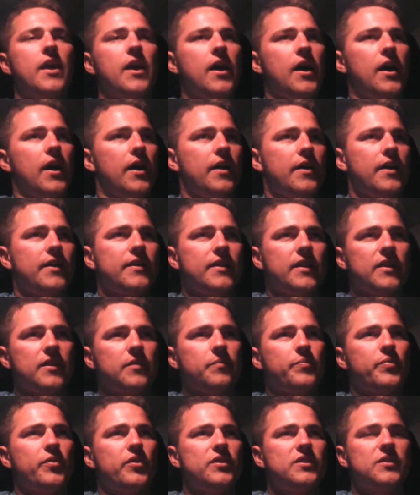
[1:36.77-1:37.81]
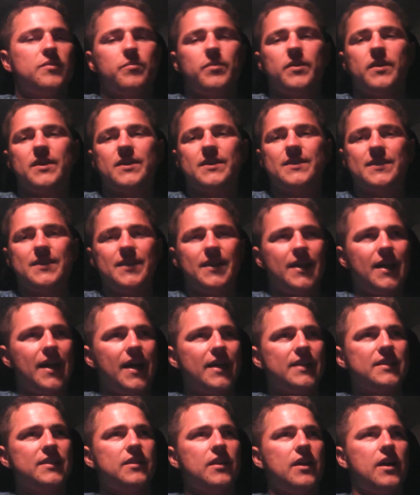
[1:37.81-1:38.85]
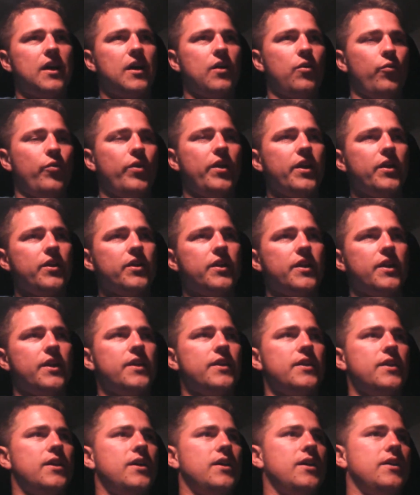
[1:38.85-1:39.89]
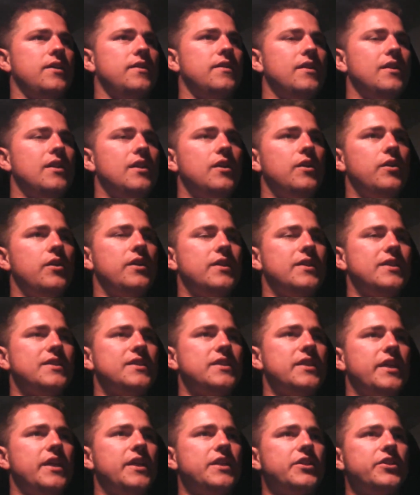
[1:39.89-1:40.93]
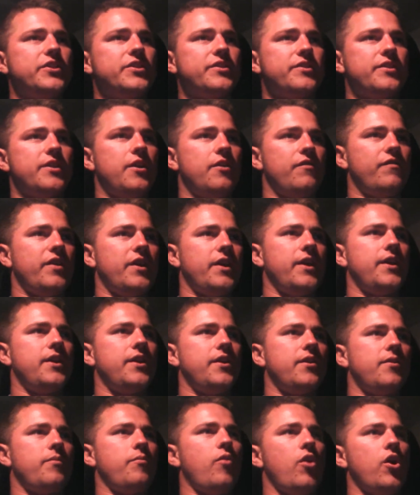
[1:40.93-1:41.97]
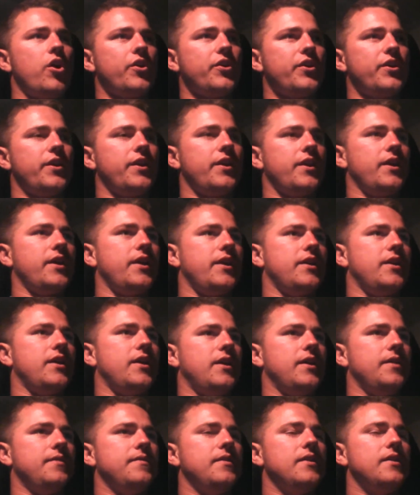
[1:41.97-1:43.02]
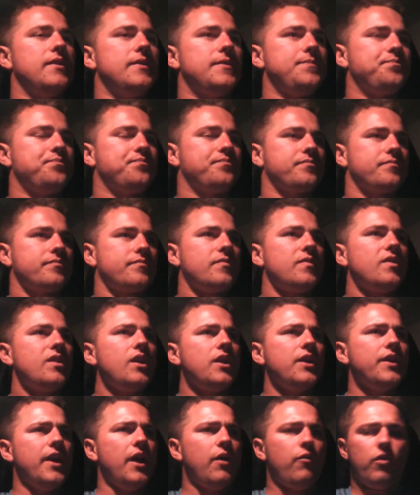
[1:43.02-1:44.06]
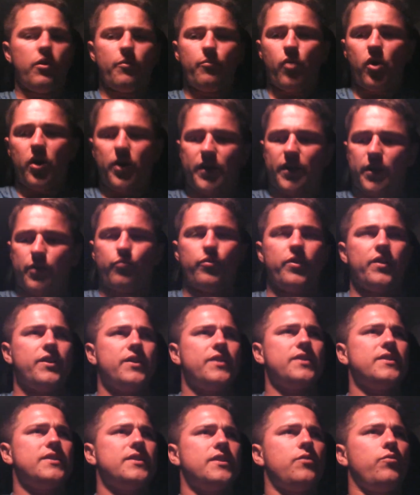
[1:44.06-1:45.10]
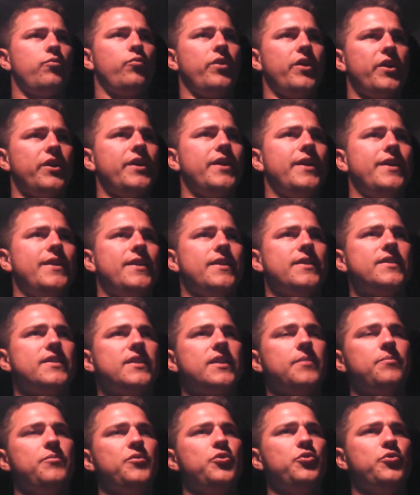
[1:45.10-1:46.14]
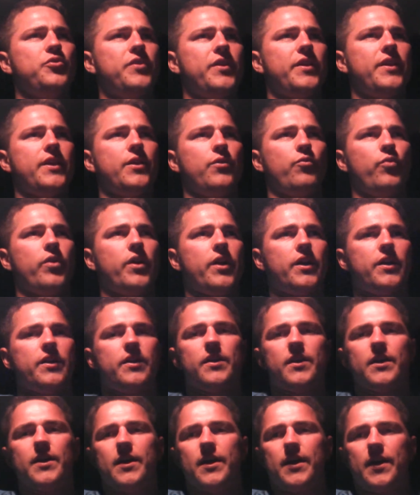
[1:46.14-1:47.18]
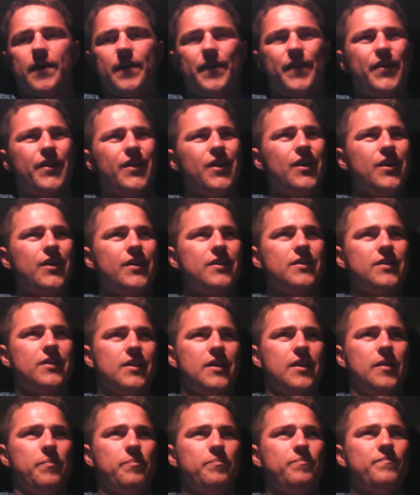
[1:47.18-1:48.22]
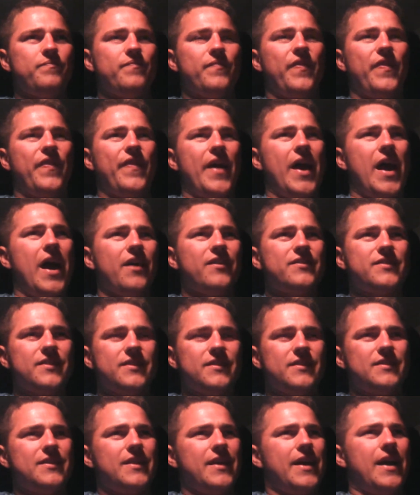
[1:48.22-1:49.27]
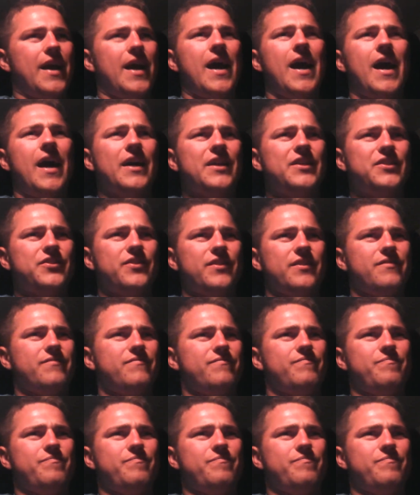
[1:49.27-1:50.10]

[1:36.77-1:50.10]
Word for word: uh, another person? Because see, guys, uh, we are in the in this industry of internet marketing and uh, network marketing. We're in this we're in this community where uh, there are thousands, like a hundred